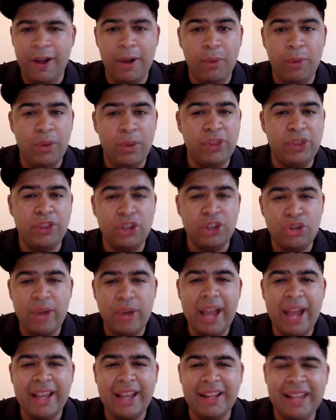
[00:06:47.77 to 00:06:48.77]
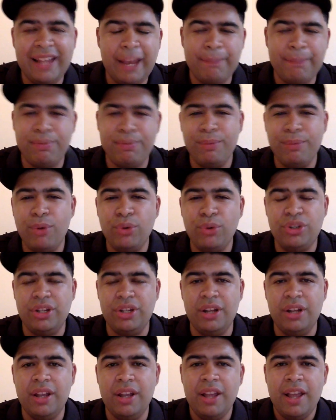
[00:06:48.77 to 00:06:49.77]
with the Dragon Gate
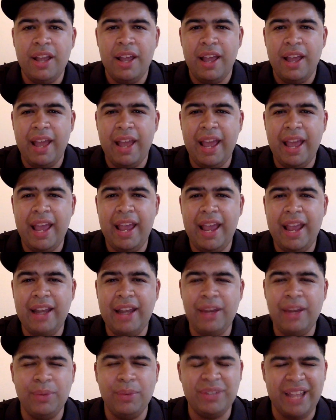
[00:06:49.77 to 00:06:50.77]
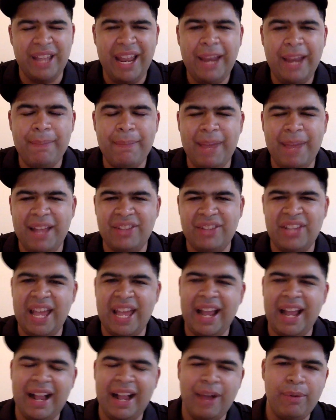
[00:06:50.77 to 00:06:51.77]
promotion. And it was an 8-man
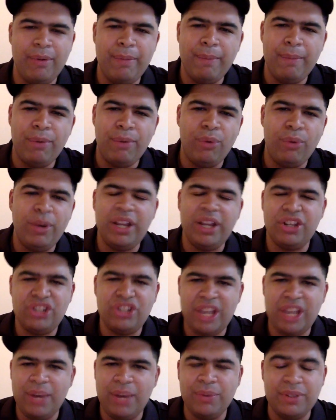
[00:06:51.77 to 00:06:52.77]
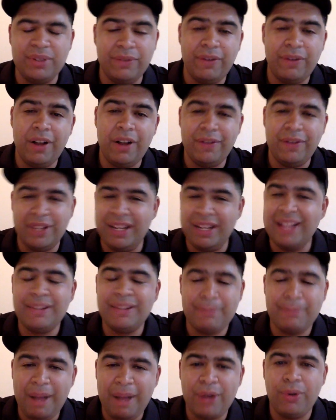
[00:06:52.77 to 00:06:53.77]
tag. I remember Ricochet was involved, and
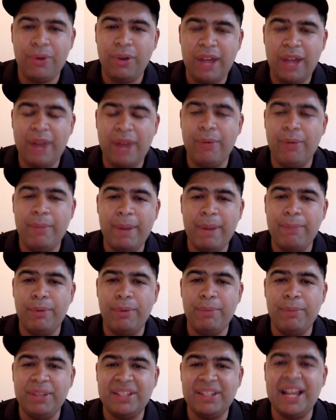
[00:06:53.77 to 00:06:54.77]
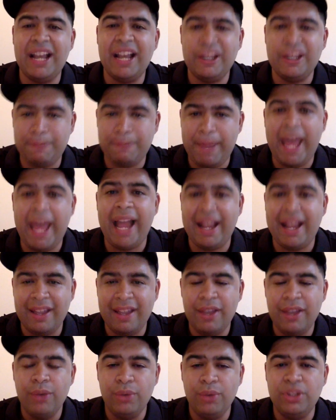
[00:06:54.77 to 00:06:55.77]
that's about all I remember besides
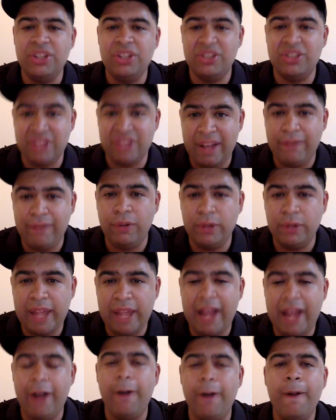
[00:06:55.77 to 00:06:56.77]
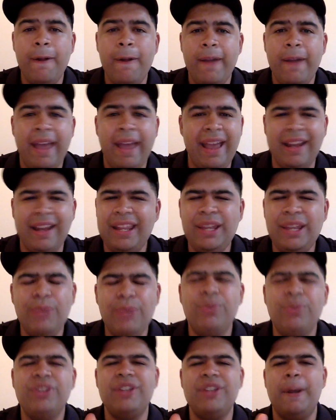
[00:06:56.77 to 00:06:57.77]
Pac, which is Neville now. And he
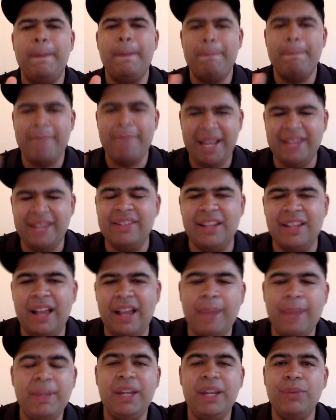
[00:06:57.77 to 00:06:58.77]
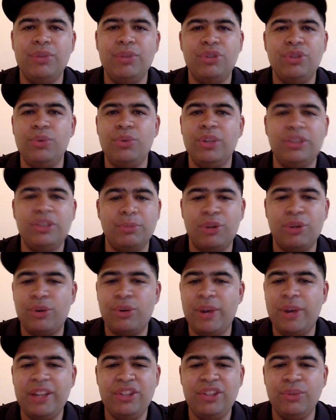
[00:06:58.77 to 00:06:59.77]
was amazing. I mean, he was doing some
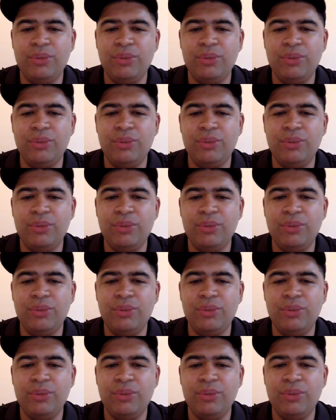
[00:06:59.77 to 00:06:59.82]
crazy